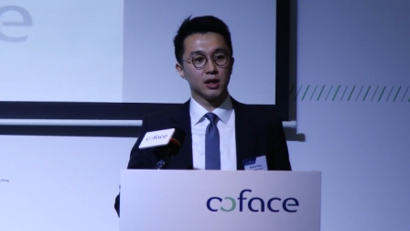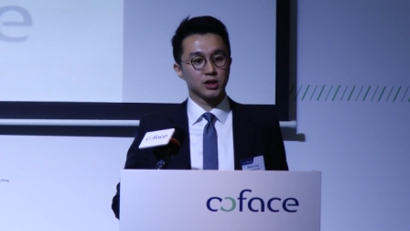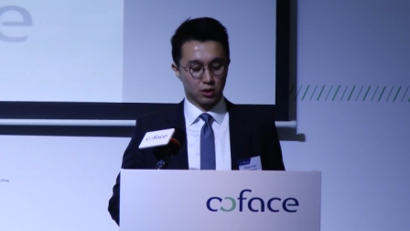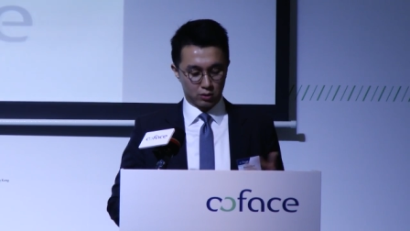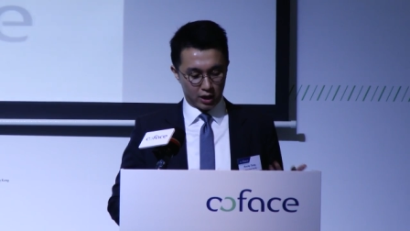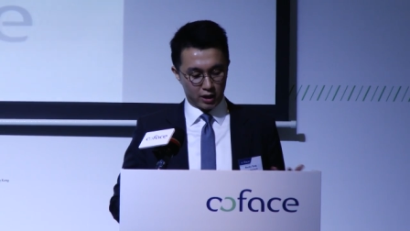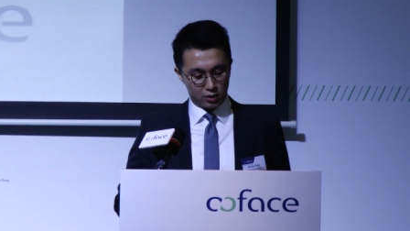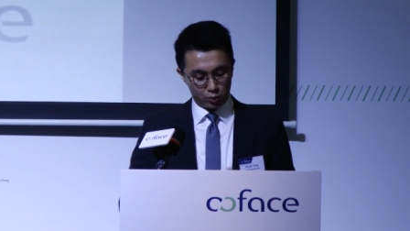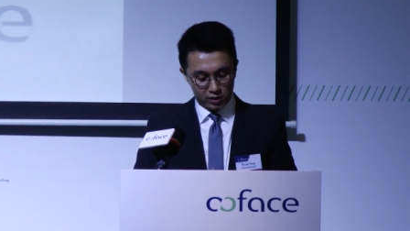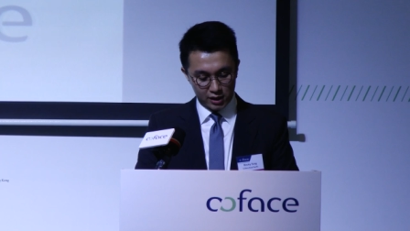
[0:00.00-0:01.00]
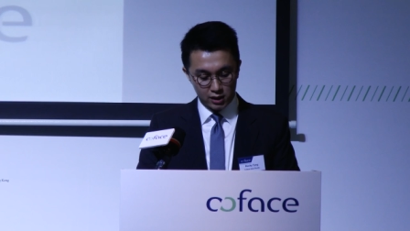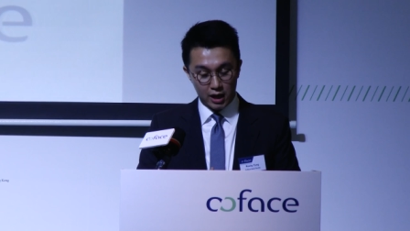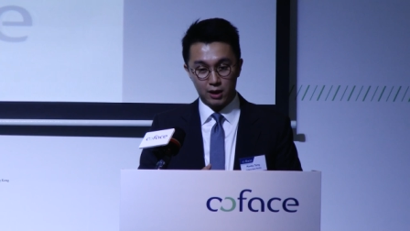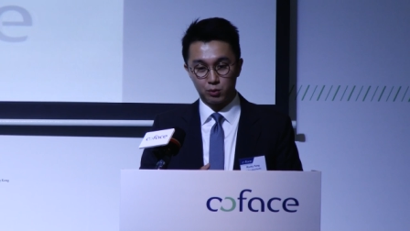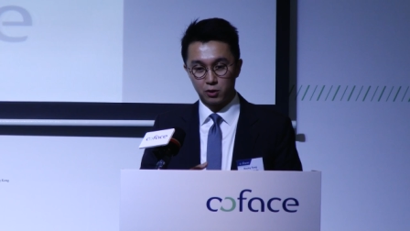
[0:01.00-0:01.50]
So uh, with that,
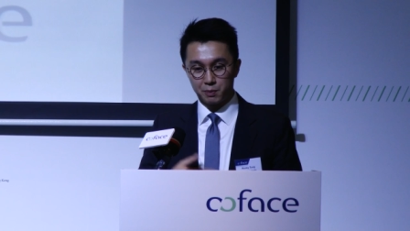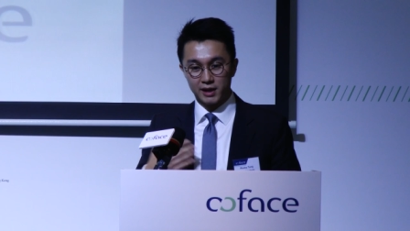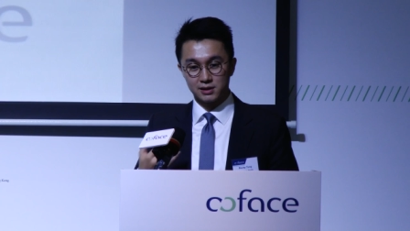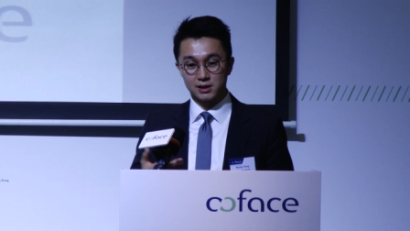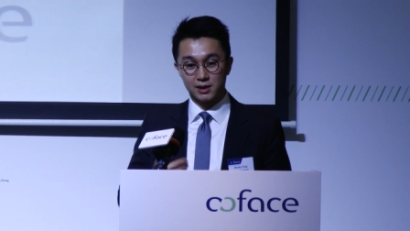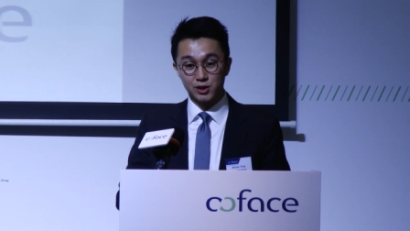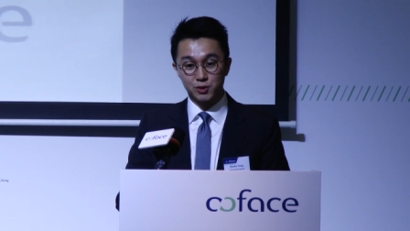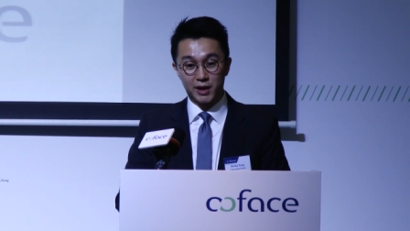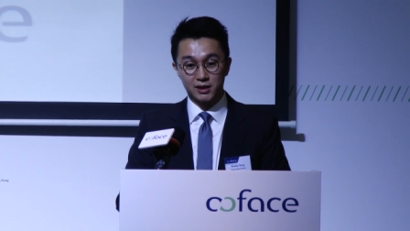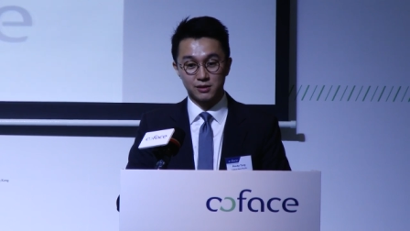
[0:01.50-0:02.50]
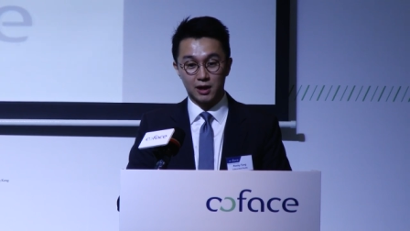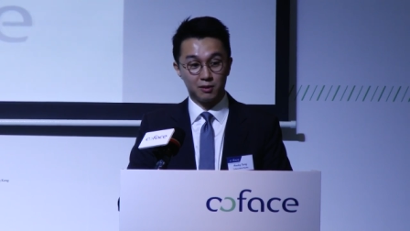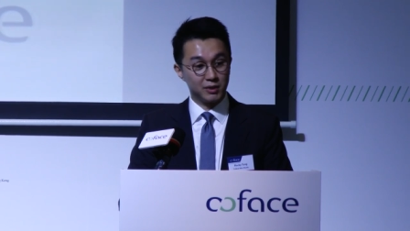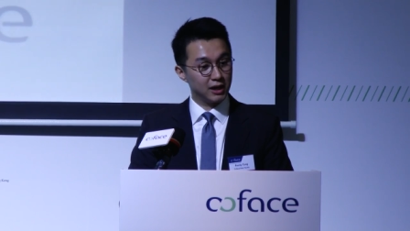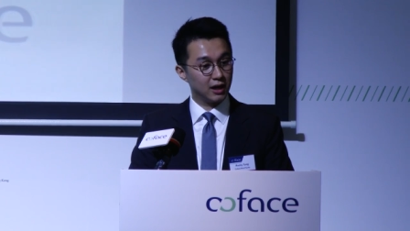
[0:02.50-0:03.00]
I will pass the stage back to
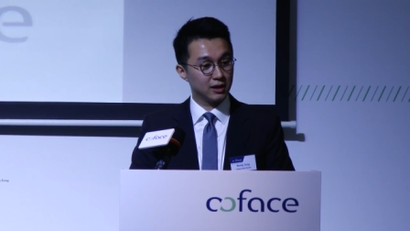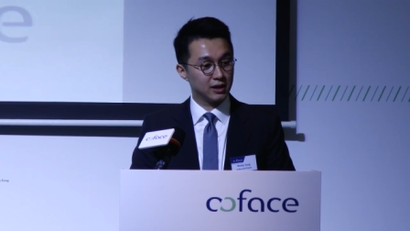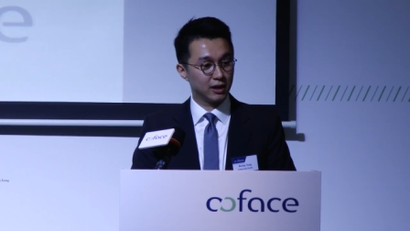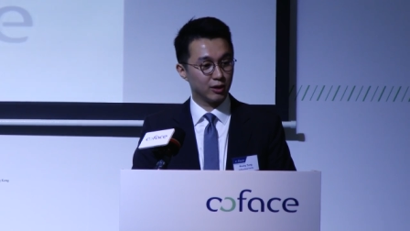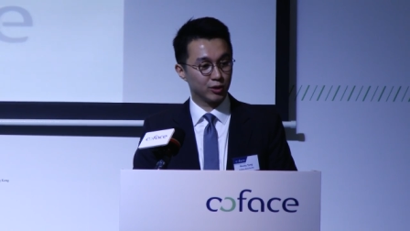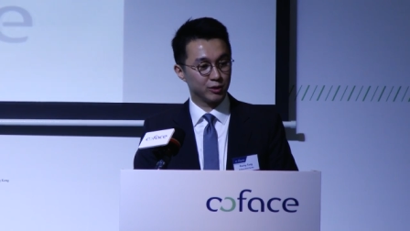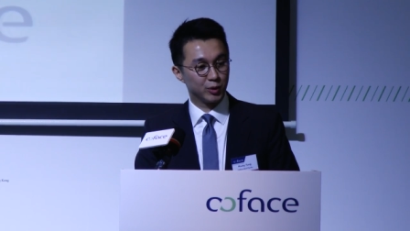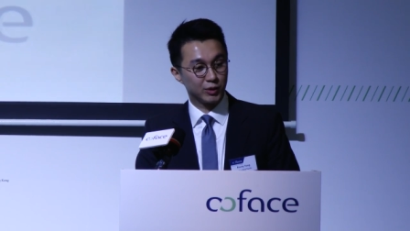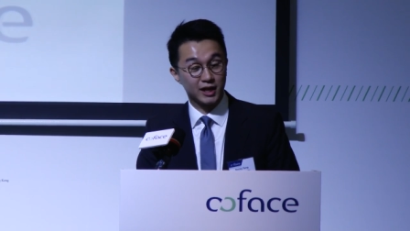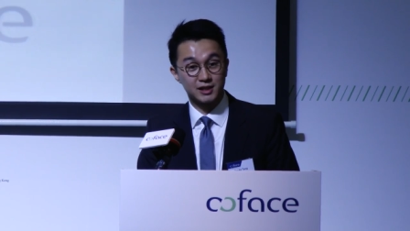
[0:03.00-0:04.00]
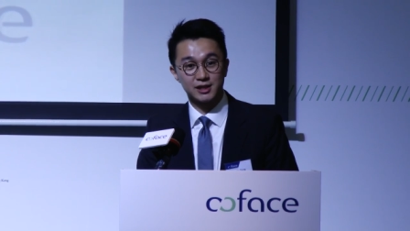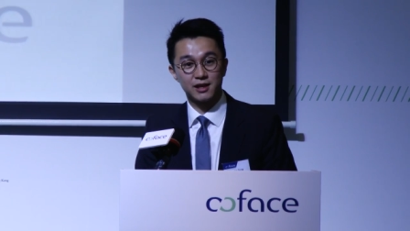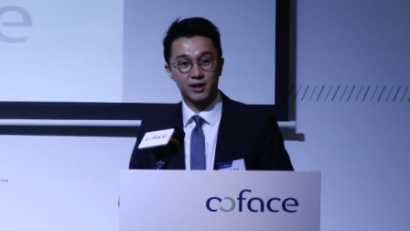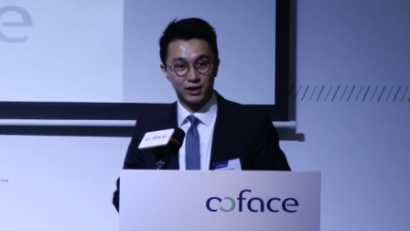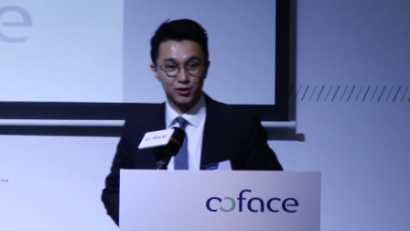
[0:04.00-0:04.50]
Emily and the other honorable guests.
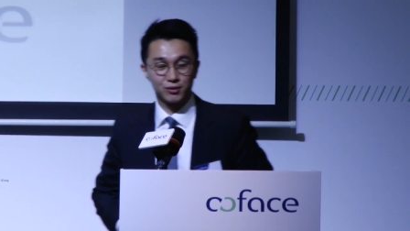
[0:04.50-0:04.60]
Thank